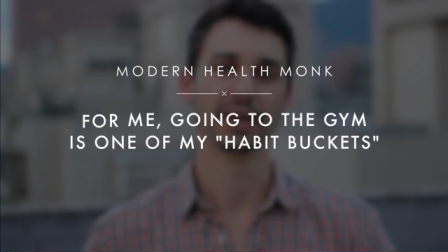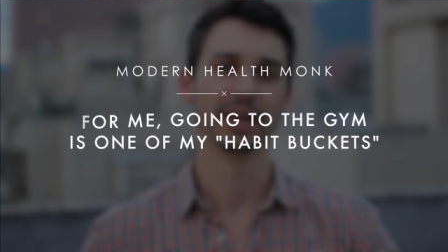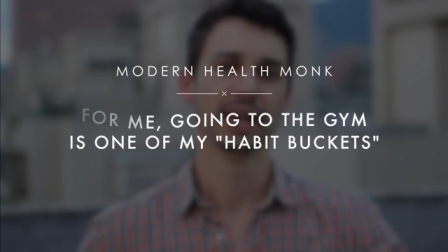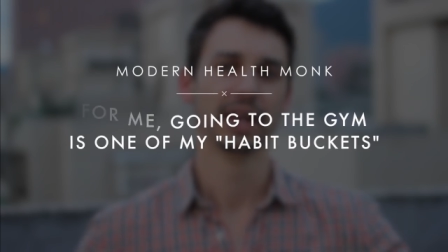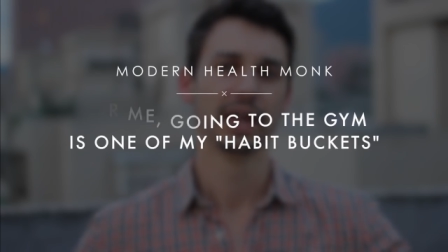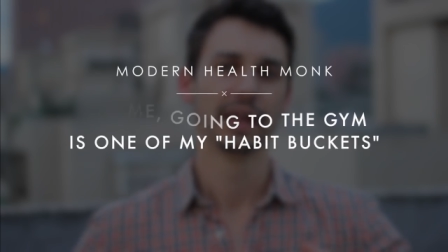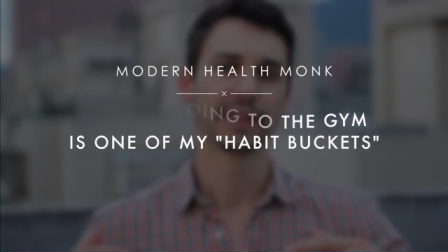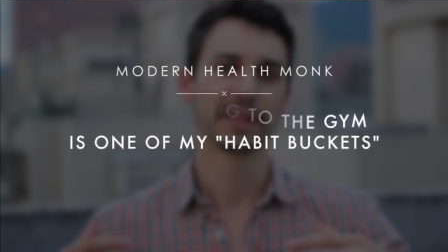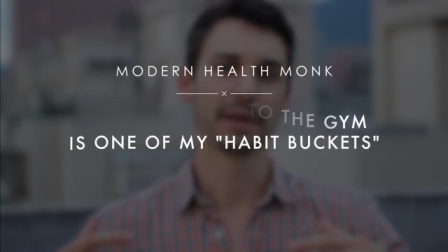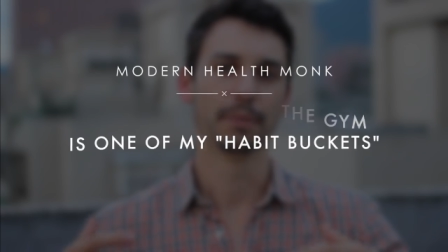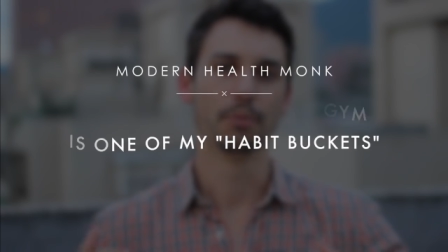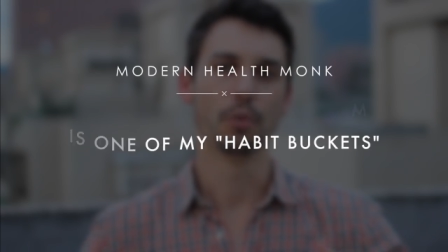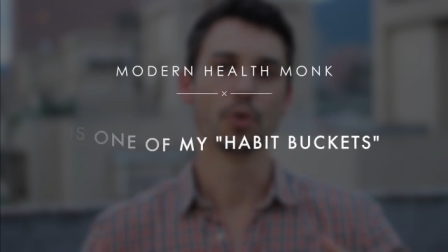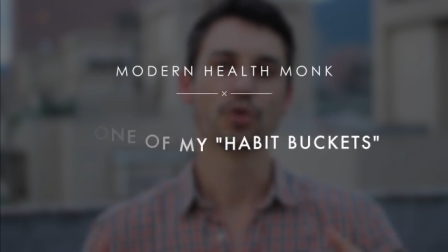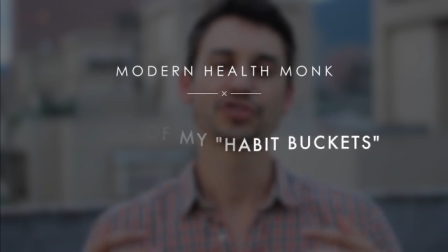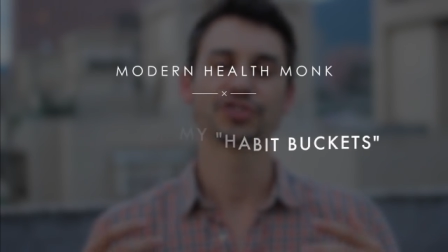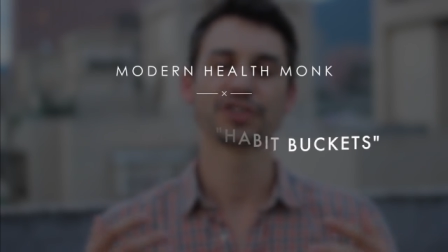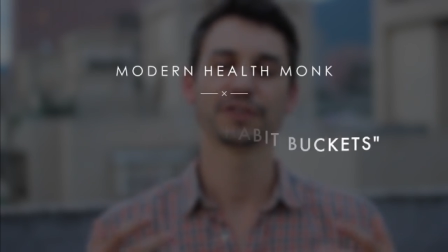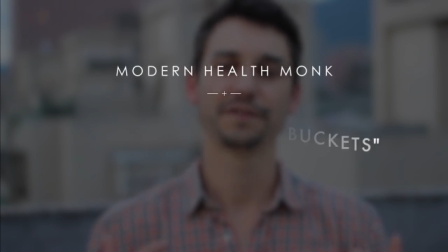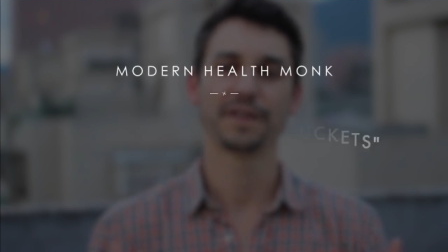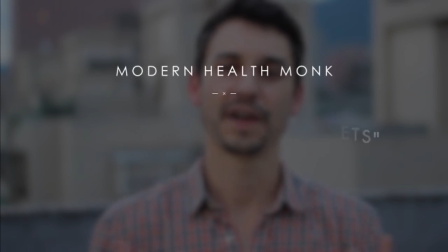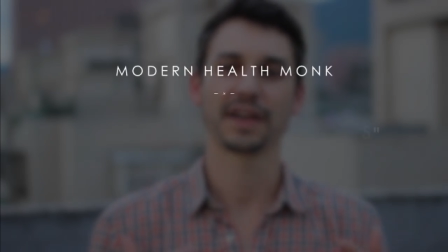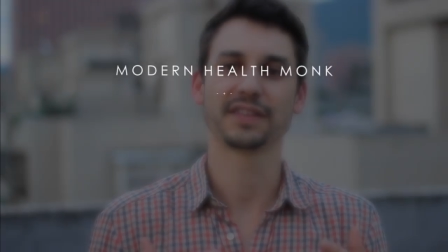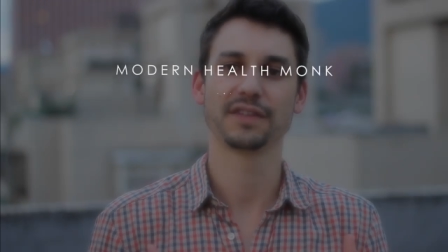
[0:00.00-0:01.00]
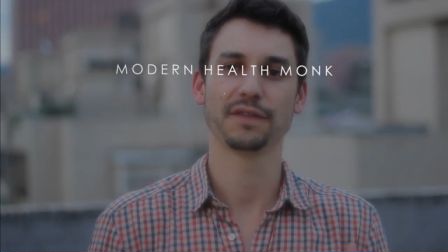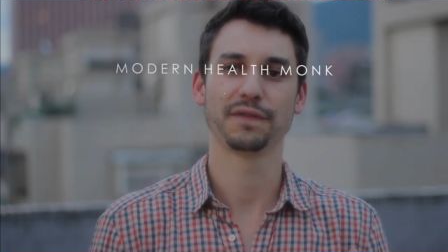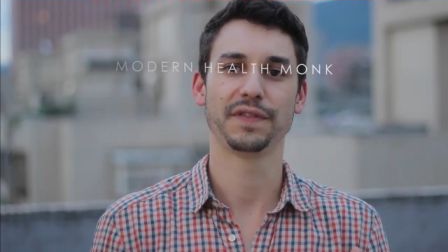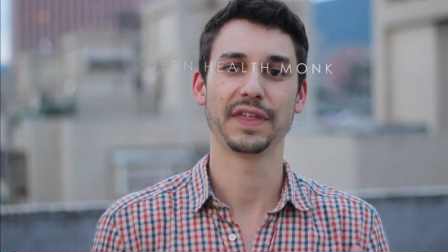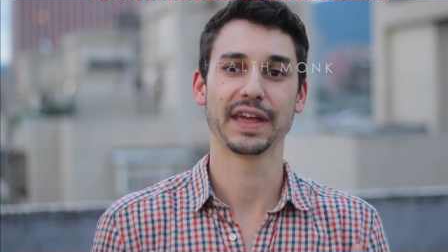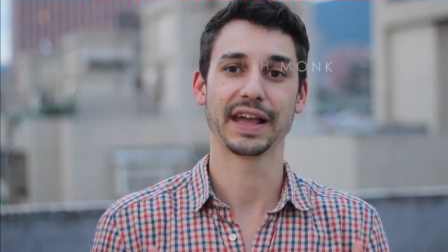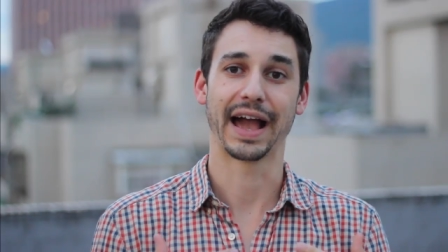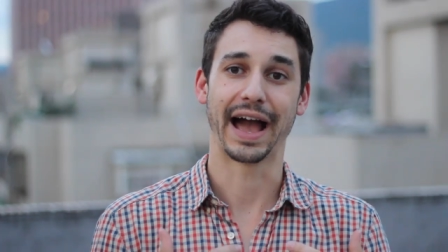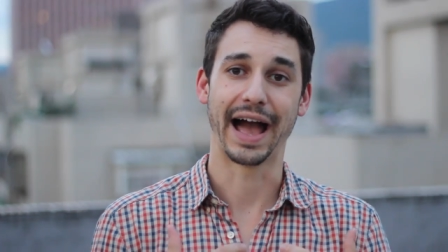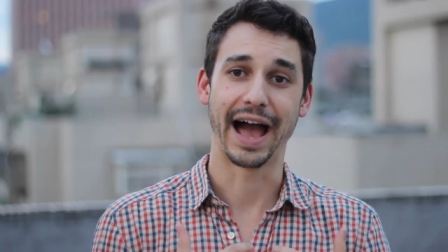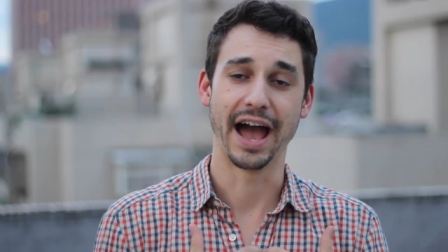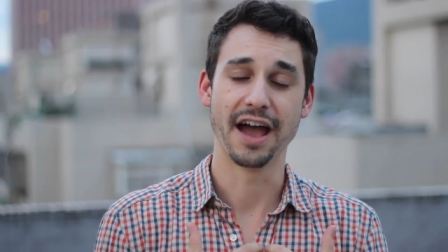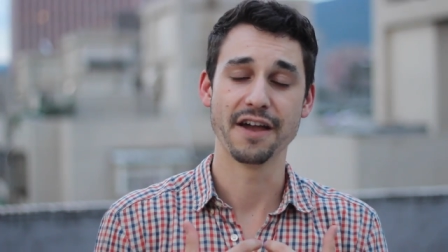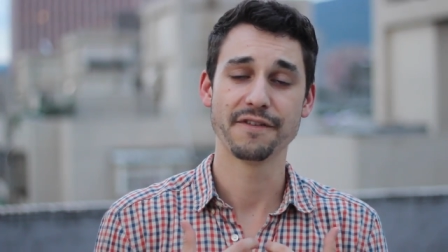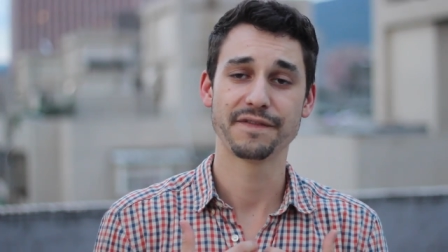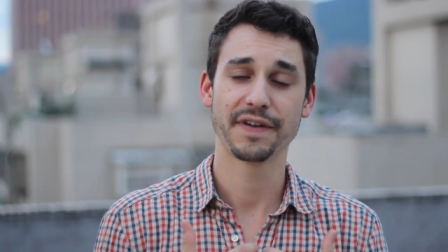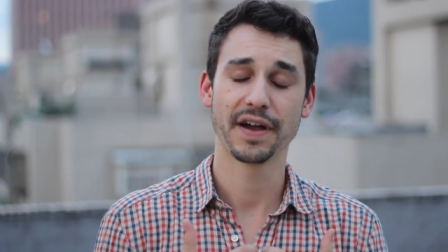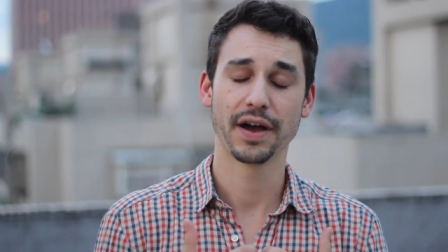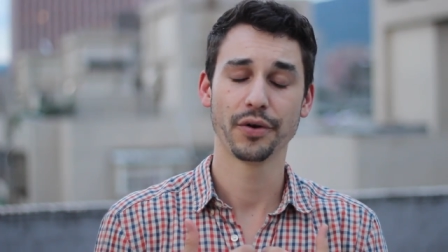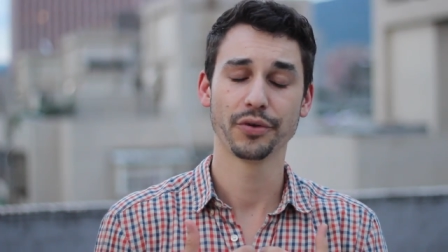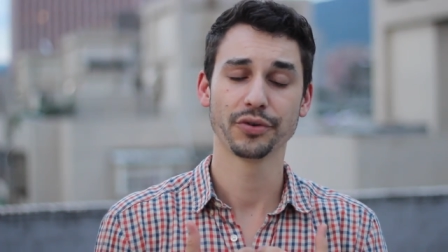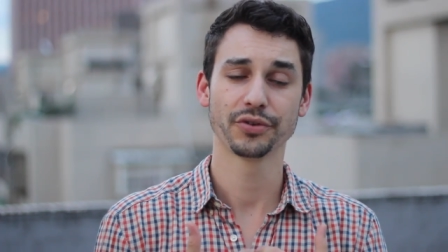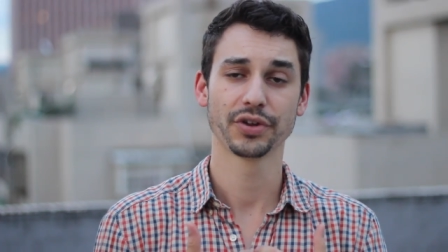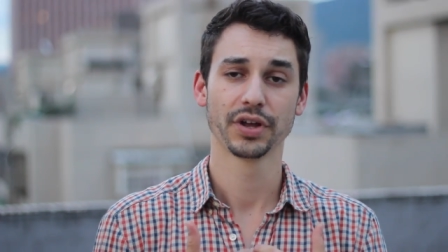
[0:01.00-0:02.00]
but the most effective thing I
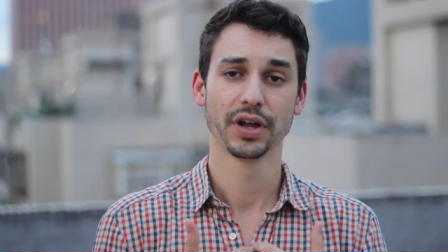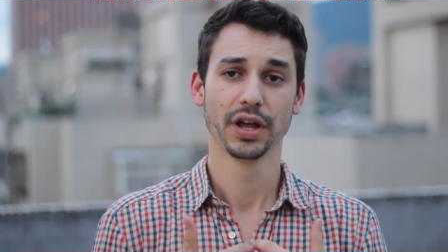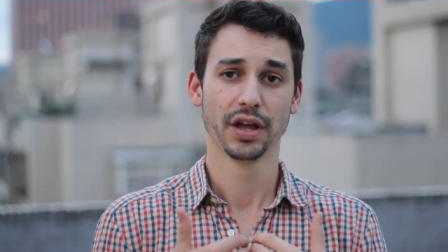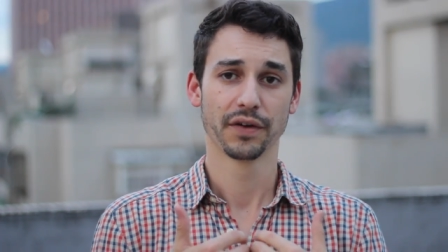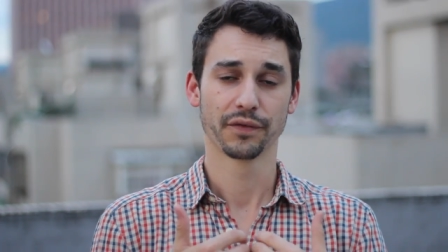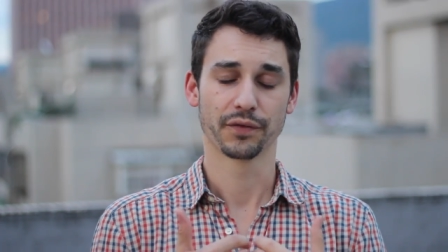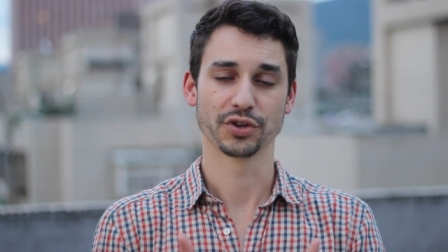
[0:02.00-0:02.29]
found